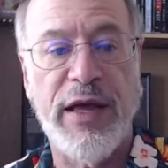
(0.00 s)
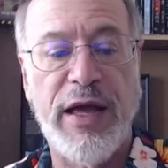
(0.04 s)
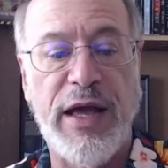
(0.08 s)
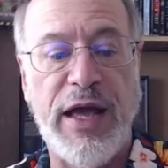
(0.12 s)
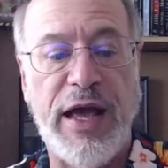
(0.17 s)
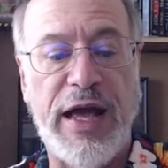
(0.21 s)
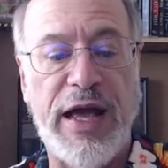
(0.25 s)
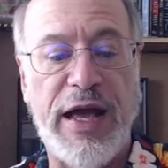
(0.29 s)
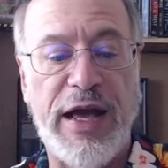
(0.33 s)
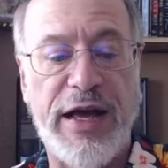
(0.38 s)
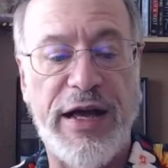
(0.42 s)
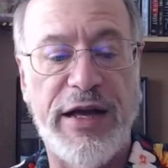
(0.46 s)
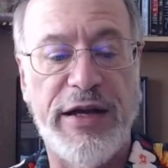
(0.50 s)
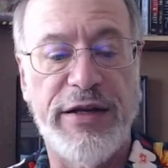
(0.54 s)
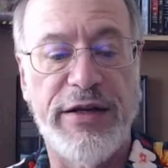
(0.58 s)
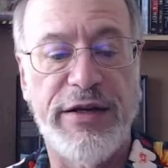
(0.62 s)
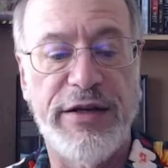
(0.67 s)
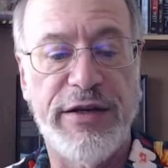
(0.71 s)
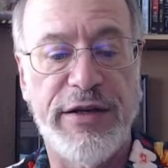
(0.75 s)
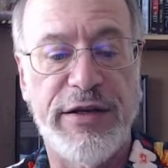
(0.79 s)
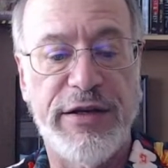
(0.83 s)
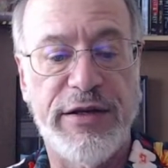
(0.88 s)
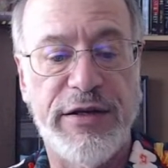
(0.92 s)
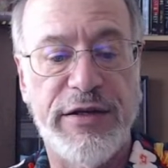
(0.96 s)
And
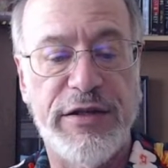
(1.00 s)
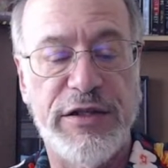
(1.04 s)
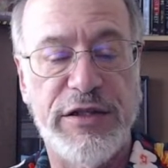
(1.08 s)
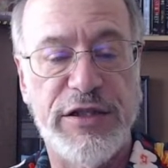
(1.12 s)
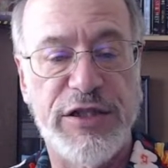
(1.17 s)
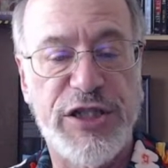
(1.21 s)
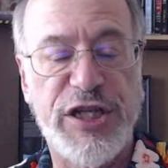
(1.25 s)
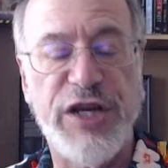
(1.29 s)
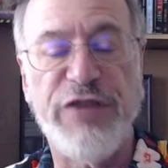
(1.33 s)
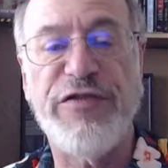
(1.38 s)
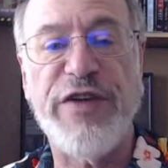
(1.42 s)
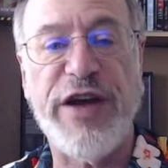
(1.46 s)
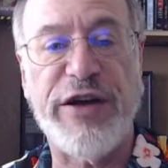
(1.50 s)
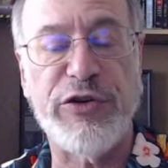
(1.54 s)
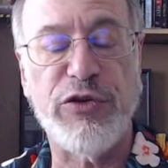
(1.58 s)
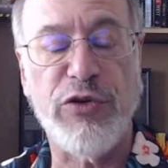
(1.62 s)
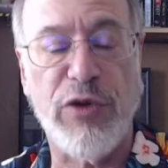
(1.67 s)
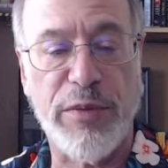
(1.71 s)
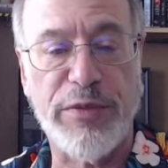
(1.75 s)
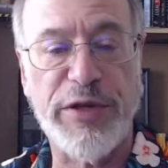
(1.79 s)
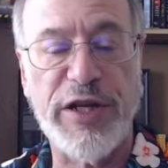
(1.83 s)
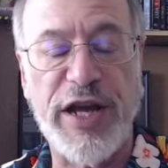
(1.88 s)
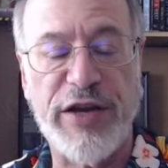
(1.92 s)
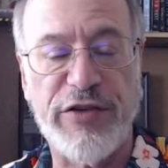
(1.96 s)
she found
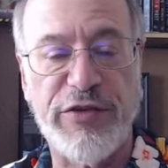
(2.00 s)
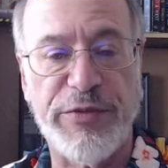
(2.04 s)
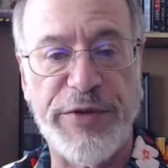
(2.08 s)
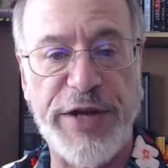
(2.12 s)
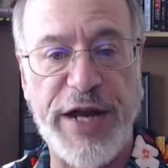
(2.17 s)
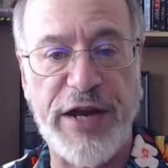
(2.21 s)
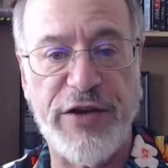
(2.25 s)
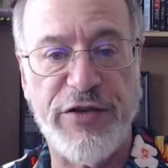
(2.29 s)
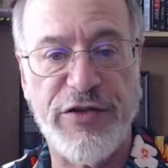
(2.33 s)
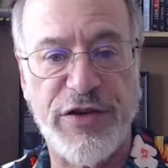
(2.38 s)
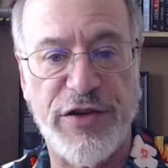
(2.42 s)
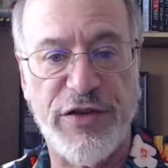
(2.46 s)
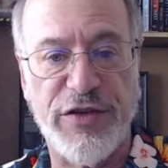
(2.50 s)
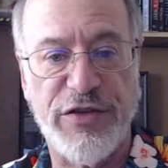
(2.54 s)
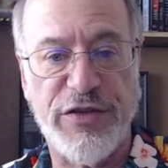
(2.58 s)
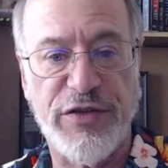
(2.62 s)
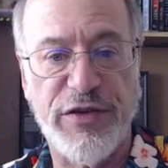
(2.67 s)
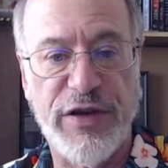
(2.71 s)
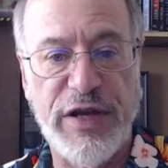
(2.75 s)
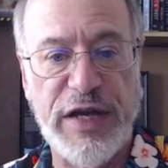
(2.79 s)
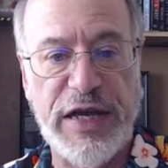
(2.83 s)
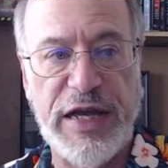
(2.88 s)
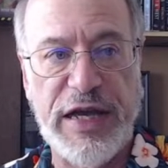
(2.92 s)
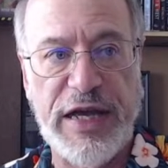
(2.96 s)
normal explanations.
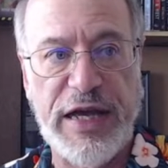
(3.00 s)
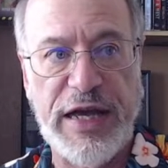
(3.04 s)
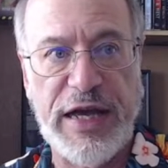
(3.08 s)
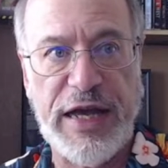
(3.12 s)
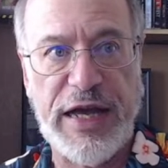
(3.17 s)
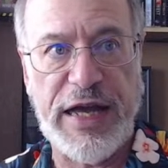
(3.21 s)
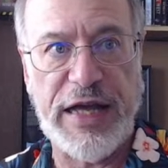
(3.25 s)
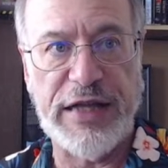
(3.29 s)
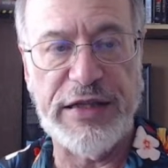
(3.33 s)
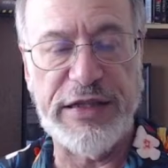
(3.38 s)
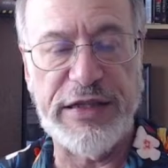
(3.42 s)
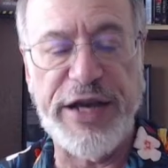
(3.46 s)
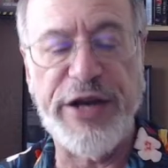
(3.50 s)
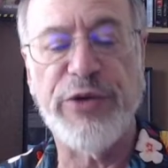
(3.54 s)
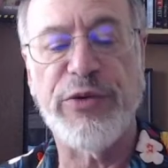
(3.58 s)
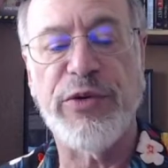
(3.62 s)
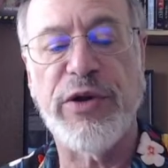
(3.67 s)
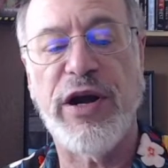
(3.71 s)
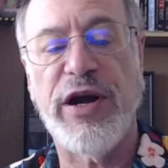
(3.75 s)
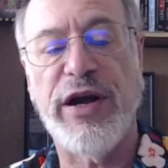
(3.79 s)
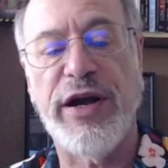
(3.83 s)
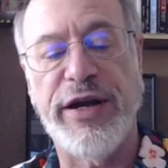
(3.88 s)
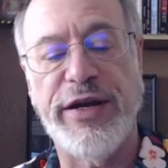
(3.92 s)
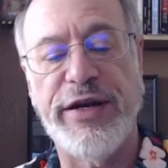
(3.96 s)
And later
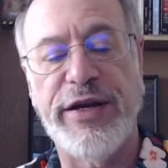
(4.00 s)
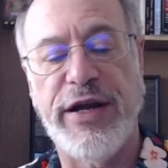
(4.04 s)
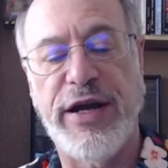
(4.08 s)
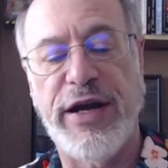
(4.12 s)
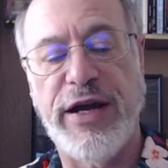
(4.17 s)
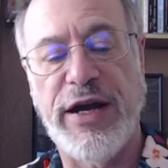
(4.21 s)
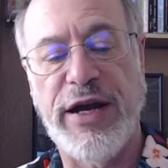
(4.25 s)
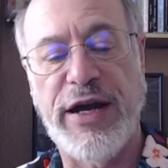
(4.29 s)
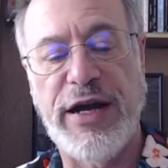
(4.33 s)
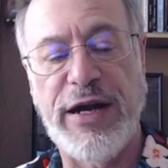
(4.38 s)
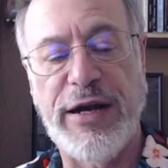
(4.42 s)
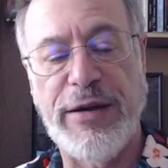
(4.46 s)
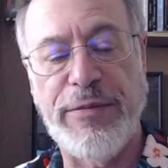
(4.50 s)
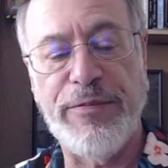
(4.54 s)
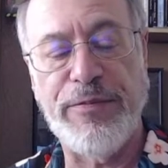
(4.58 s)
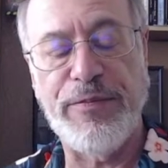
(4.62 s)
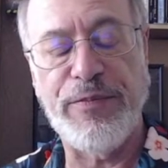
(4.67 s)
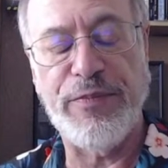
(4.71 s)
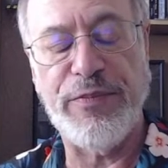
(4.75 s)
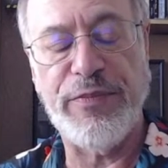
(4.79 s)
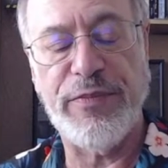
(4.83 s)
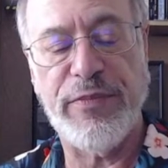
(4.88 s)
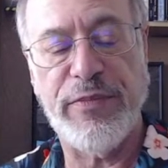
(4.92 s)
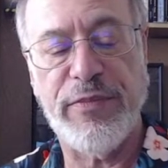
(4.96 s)
on,
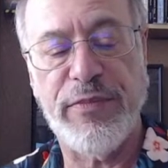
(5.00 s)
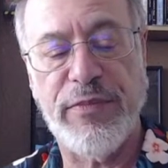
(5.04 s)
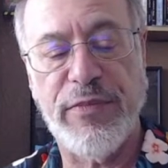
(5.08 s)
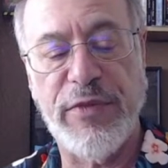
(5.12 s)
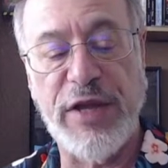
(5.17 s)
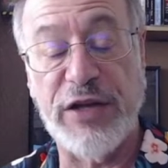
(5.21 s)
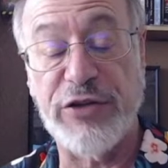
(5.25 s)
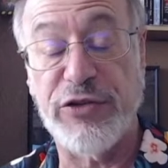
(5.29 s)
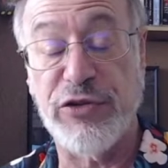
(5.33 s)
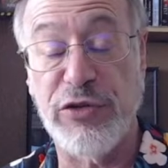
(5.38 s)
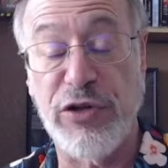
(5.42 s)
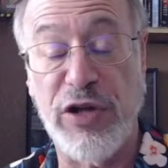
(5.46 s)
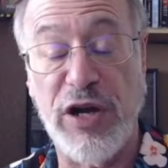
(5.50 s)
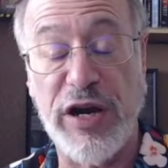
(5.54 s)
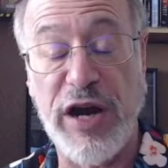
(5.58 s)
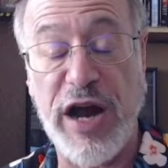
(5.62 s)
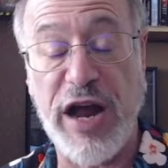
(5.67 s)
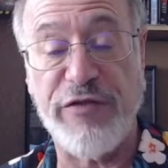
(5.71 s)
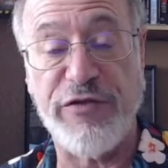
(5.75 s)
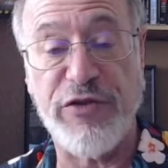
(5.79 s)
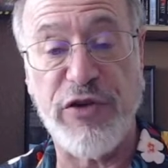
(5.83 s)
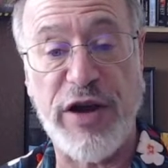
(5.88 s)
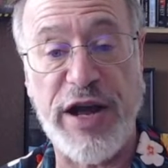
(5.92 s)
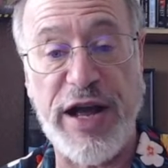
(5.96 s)
not too long
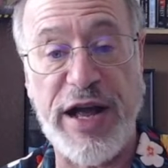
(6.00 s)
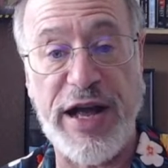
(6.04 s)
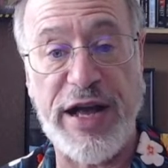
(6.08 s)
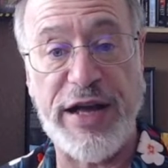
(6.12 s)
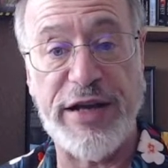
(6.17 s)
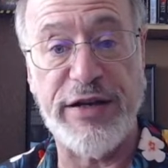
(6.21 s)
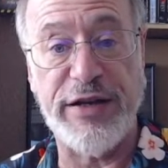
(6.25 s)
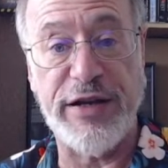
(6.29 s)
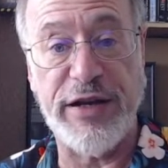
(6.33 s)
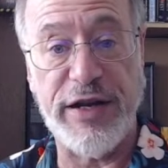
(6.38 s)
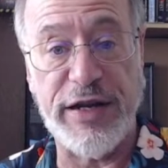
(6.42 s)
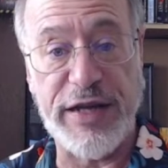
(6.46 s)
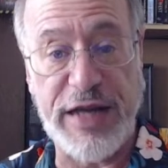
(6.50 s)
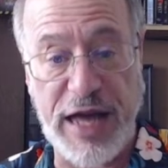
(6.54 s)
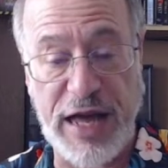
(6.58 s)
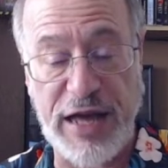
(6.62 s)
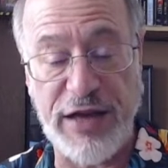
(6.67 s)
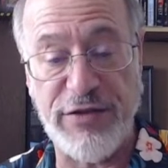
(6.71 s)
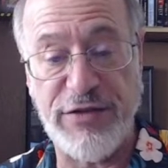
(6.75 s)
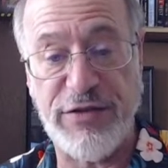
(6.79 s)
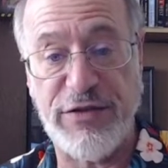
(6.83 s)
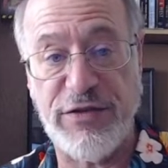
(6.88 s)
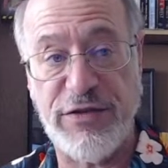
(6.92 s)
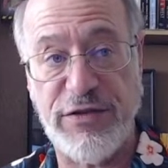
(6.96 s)
after, I had a
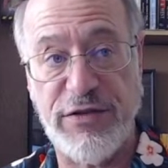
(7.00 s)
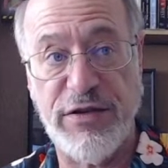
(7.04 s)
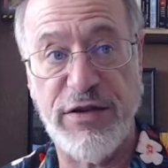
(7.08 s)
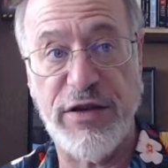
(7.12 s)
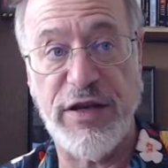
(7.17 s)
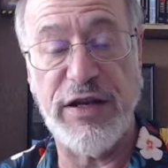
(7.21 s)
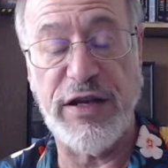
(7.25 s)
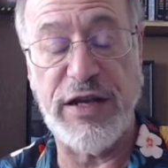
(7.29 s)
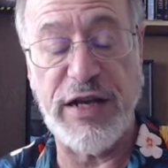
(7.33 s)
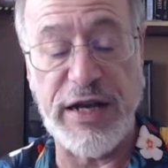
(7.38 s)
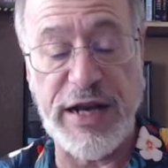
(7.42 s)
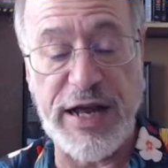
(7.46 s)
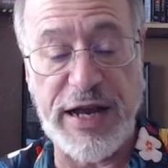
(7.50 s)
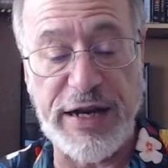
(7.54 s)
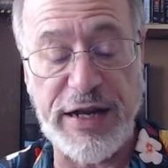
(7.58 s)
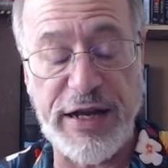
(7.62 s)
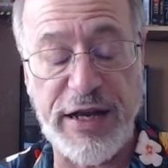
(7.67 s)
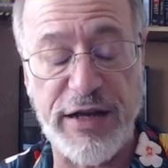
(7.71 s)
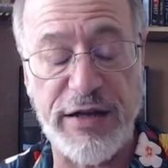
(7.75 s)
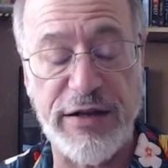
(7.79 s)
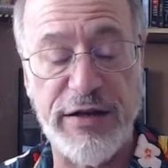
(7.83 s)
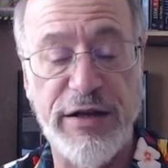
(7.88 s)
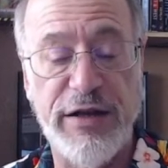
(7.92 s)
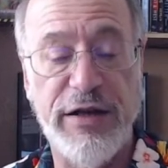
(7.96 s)
case in
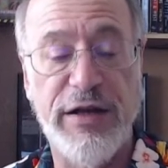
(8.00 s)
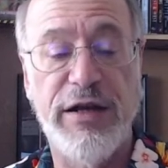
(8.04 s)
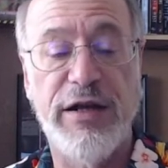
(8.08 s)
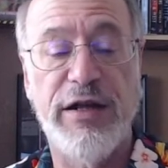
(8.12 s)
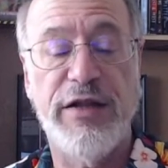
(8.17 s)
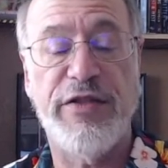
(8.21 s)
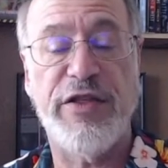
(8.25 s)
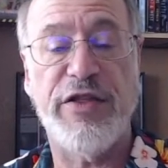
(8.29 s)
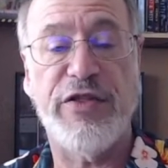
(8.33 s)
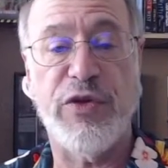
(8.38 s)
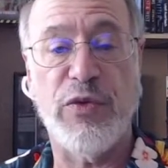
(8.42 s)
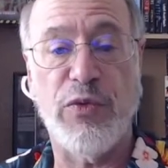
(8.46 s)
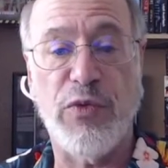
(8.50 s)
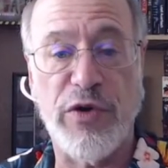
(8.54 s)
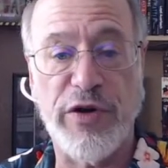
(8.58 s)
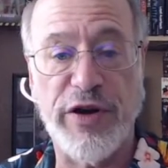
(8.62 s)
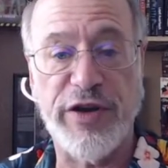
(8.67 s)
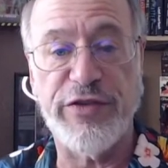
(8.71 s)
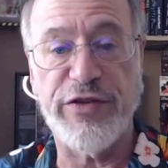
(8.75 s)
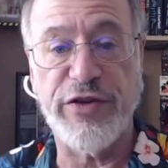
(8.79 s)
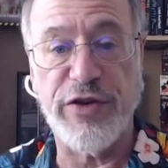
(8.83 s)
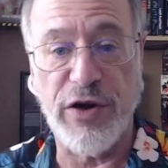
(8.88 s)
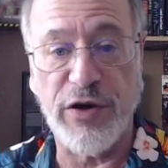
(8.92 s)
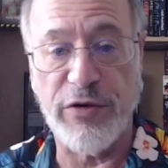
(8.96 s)
Connecticut that the
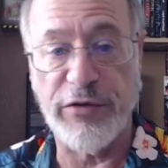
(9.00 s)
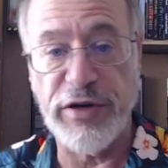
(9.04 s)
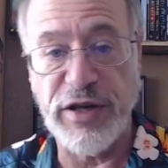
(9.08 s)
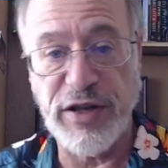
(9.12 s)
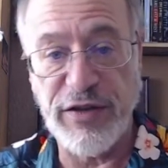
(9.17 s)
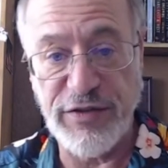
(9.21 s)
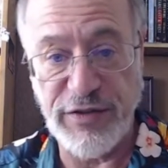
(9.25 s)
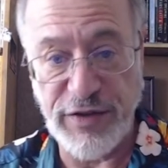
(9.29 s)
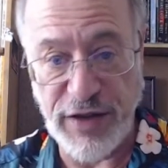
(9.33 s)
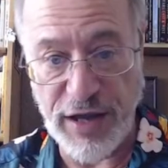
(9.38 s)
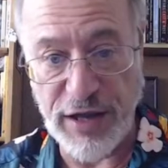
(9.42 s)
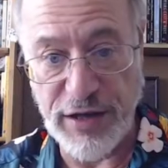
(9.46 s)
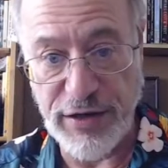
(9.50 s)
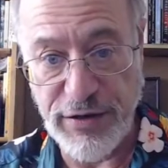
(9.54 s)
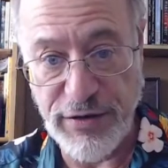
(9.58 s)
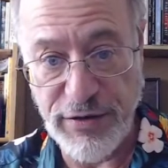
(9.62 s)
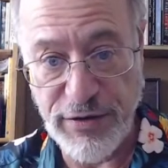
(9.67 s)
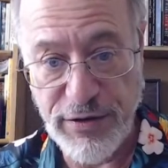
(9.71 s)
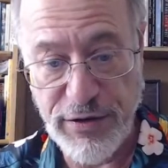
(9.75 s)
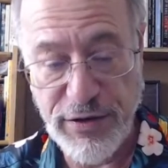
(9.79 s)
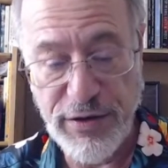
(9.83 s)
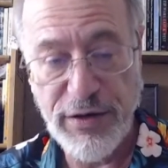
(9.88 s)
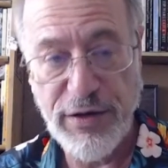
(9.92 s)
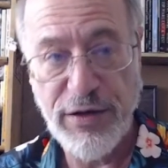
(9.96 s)
Warrens had already said
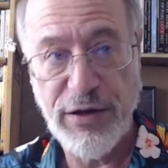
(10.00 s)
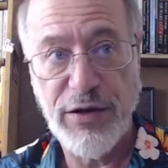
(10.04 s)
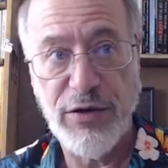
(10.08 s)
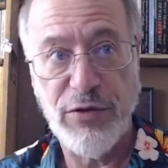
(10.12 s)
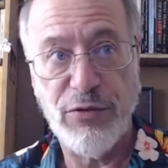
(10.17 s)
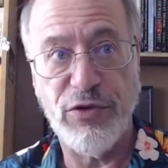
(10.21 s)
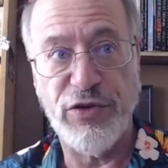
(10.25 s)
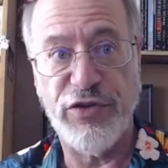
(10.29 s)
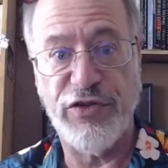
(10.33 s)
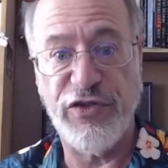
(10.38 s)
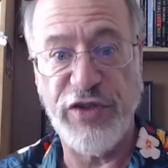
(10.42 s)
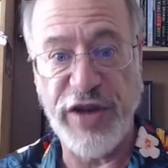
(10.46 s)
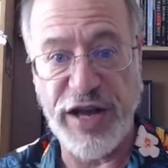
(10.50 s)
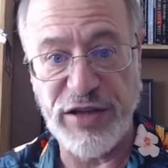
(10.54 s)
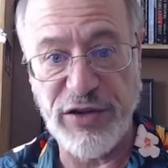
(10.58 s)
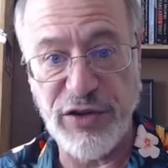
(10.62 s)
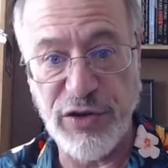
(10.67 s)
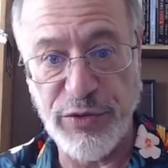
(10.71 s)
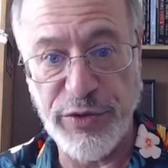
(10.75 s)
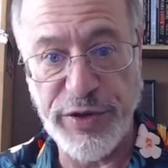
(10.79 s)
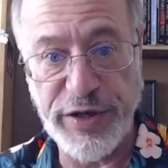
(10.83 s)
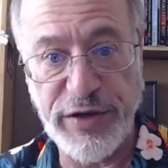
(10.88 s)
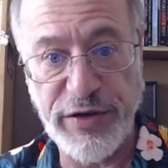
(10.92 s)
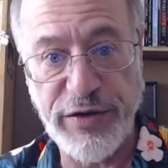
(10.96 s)
was
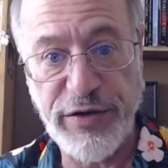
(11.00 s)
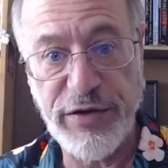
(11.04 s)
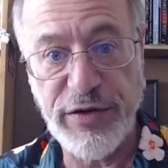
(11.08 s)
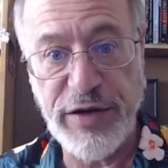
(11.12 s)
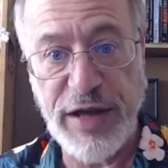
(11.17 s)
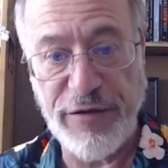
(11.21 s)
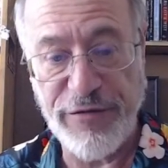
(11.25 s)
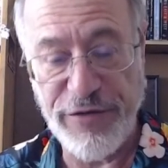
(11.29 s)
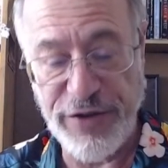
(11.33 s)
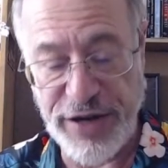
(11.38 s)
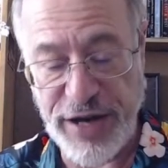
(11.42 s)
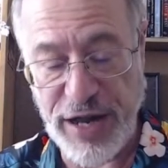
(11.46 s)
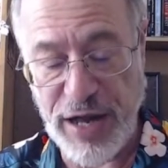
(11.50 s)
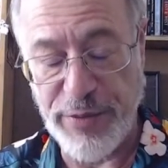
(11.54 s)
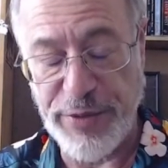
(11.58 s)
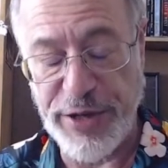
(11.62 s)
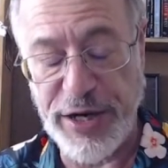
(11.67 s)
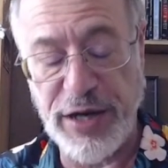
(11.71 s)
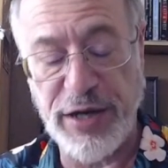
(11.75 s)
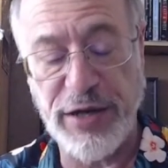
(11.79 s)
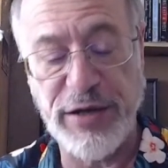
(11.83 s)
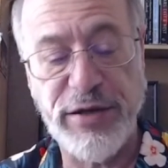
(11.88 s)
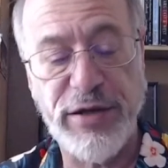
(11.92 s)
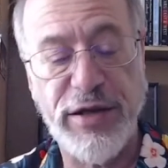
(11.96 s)
genuine
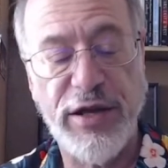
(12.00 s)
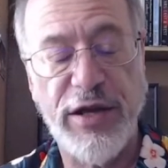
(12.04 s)
phenomena